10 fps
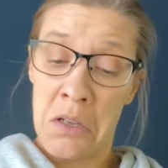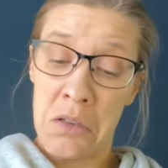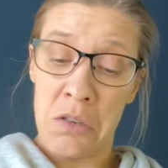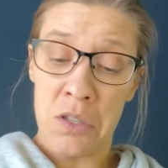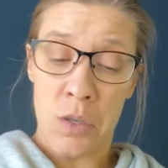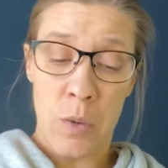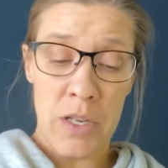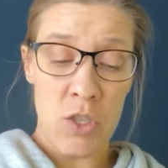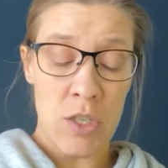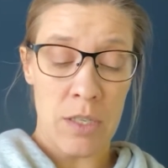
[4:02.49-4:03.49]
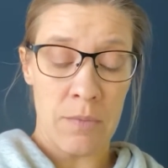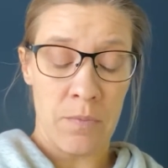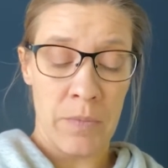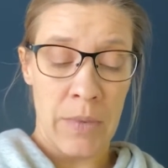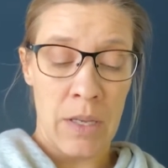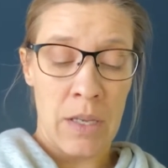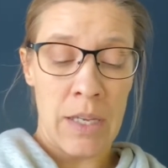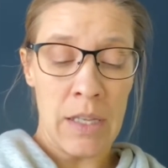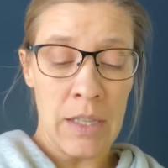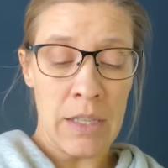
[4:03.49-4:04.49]
"Good question."
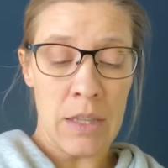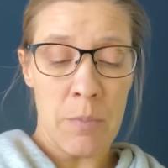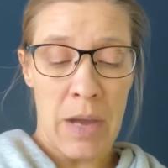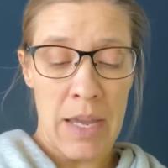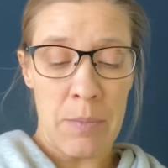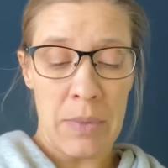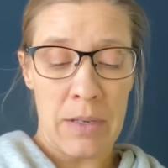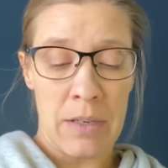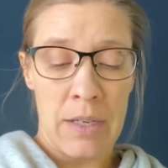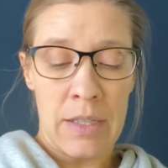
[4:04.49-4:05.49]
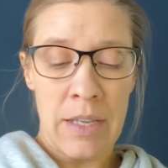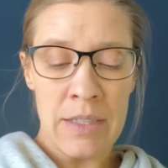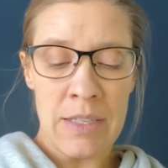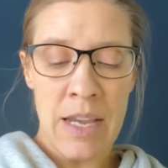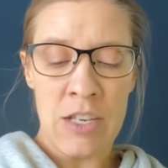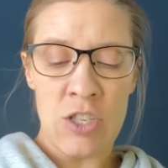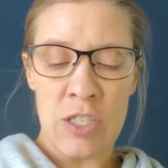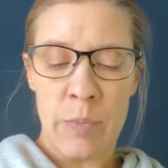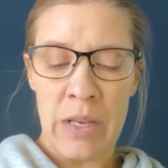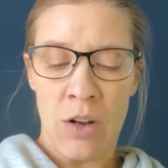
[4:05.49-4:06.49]
He lit the pipe. "Let's say
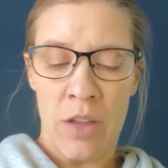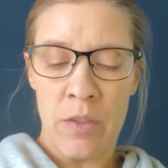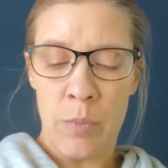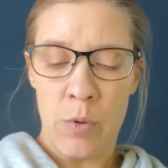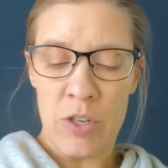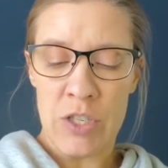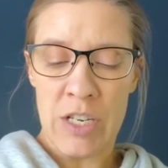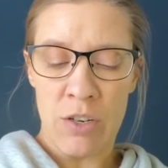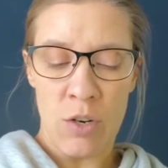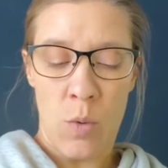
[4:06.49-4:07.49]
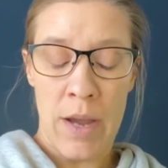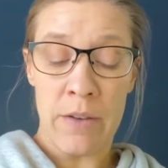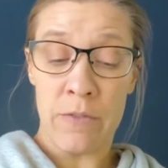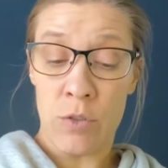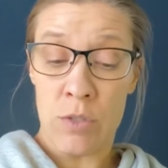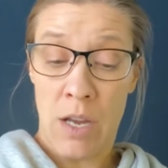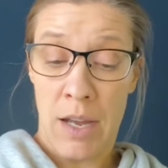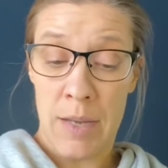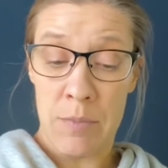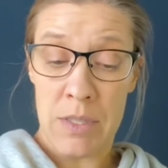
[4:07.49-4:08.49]
she's been on the porch here quite a few
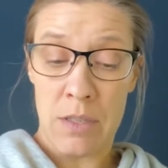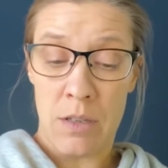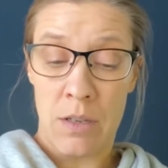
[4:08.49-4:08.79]
times."